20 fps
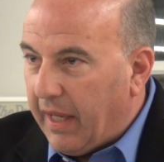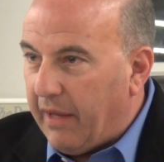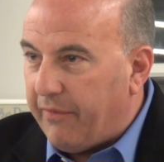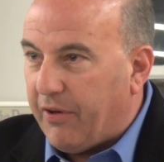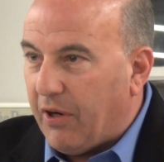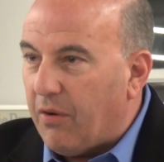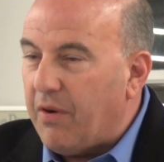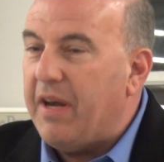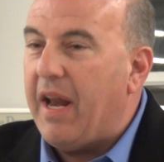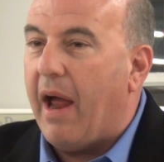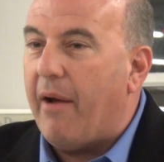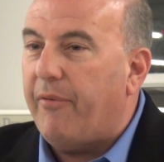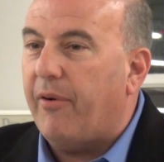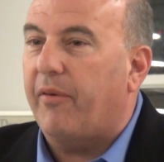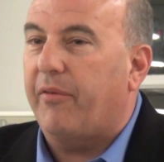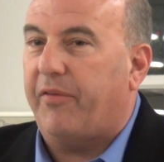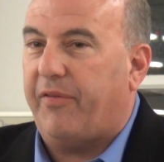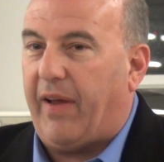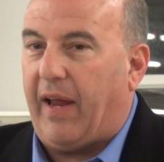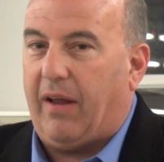If you're
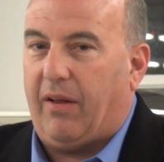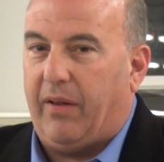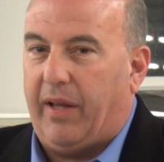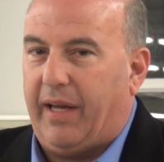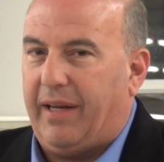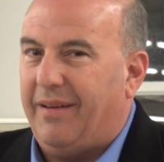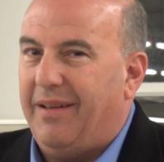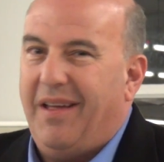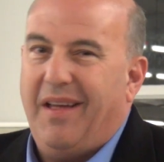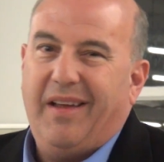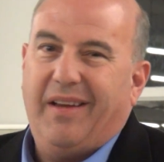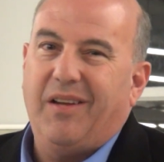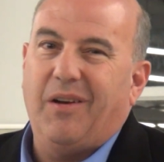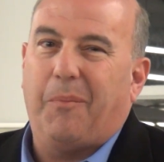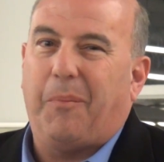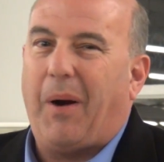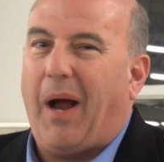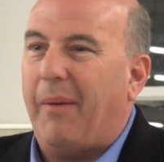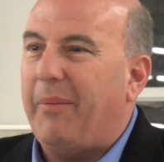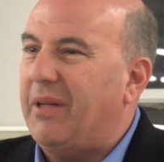never failing,
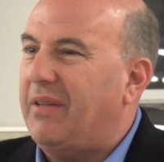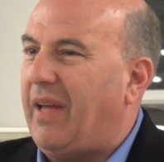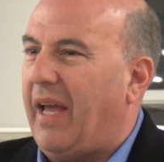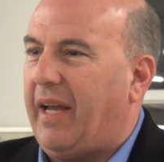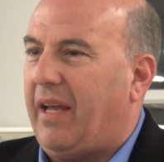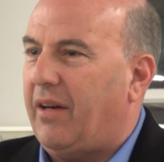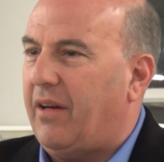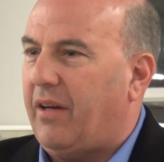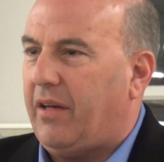you're probably taking